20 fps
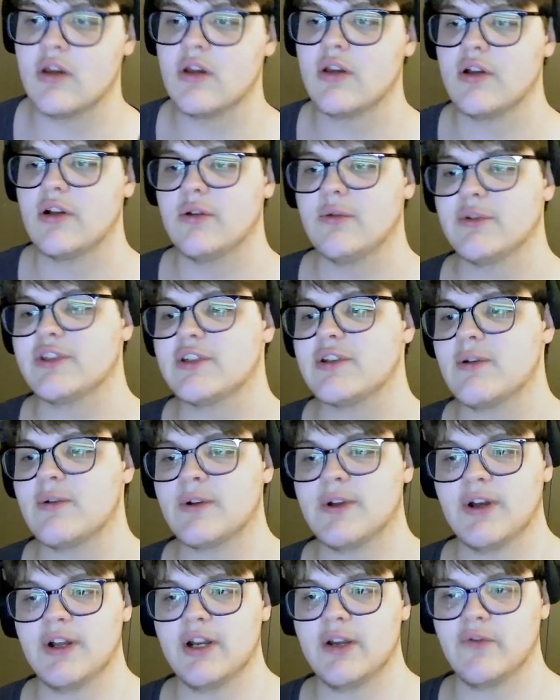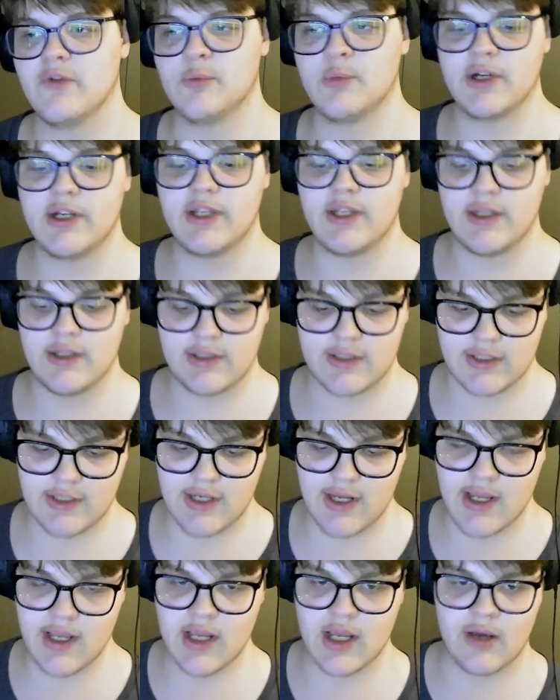What's going on, everybody?
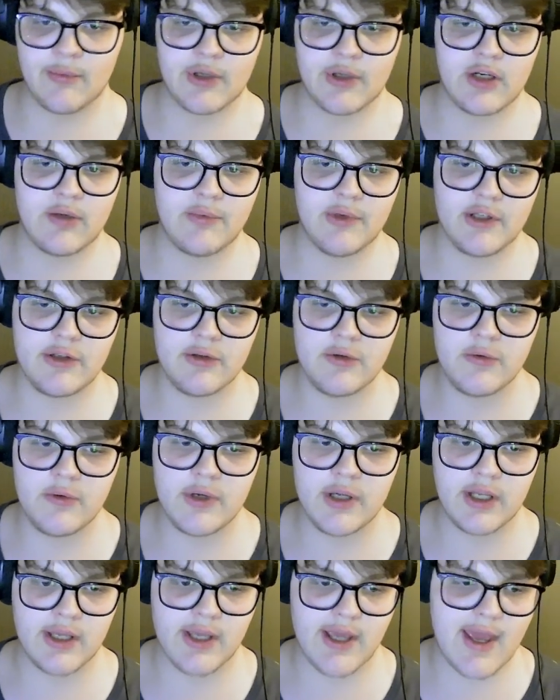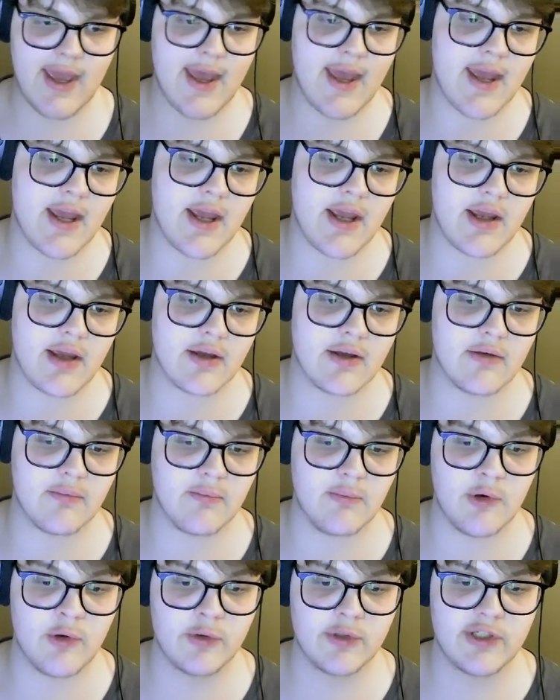Today I'm going to be doing a
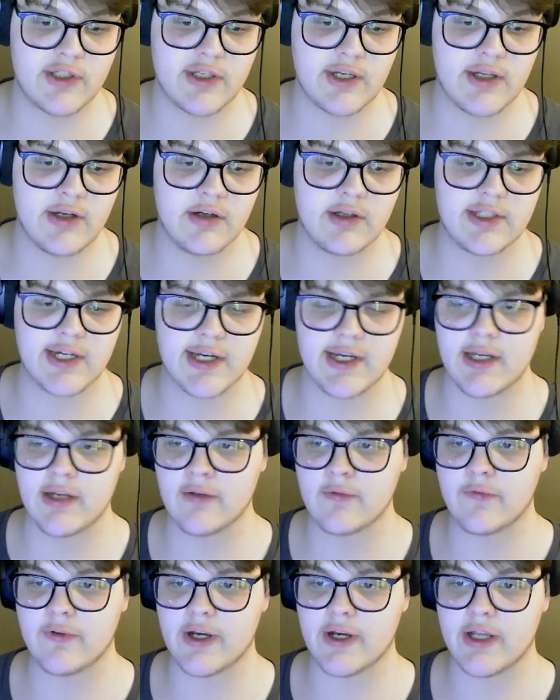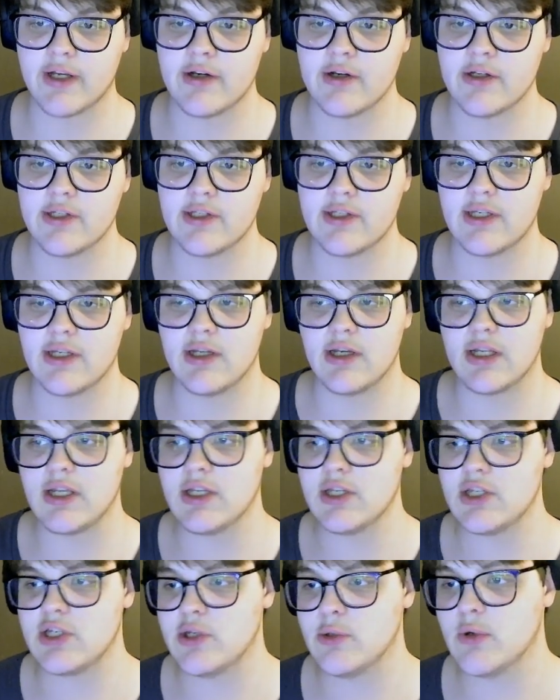most entertaining fighters in
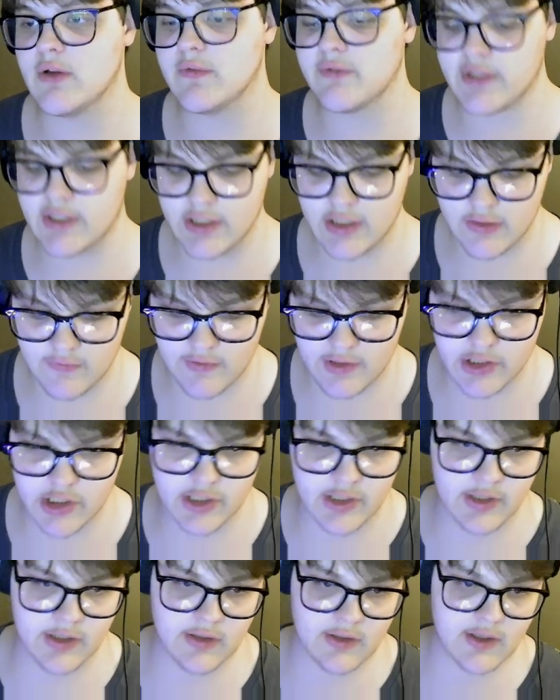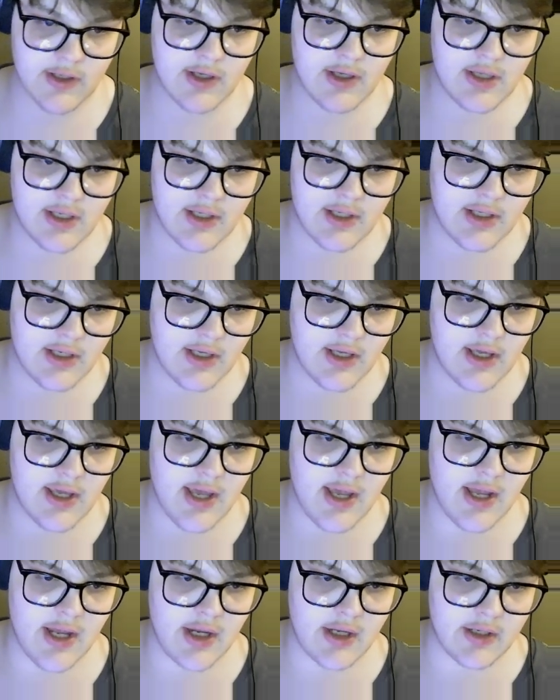each UFC division,
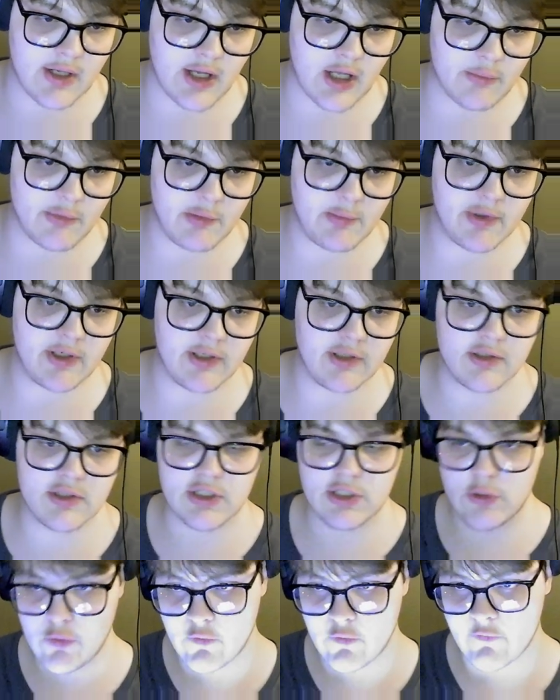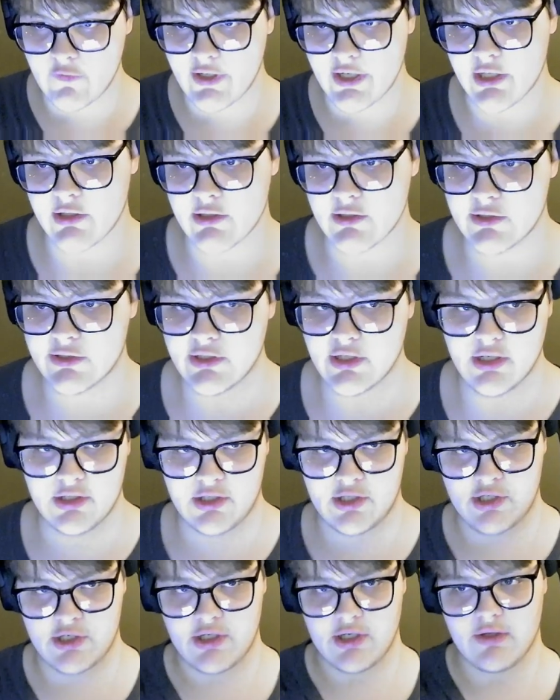and I'll be putting two fighters
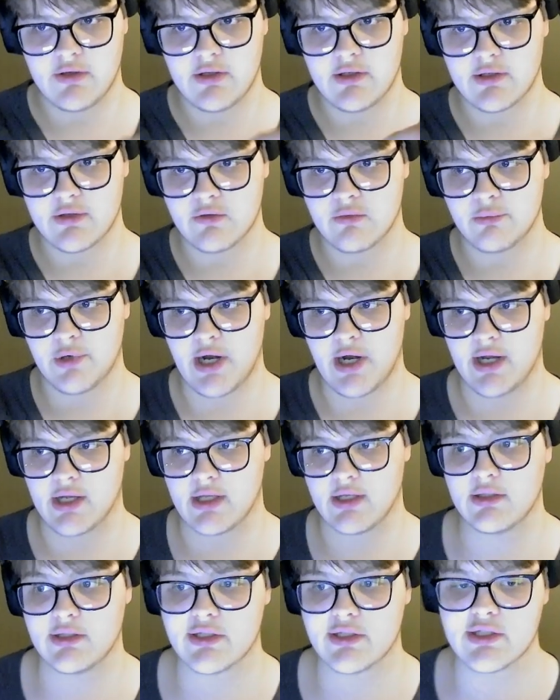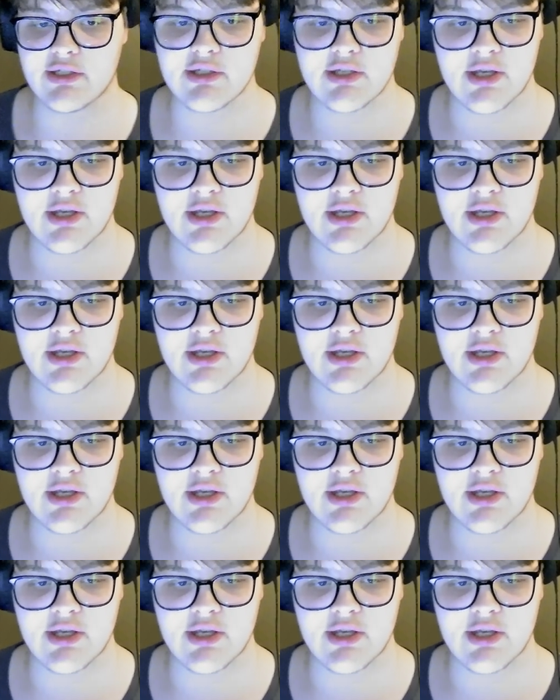each in these little brackets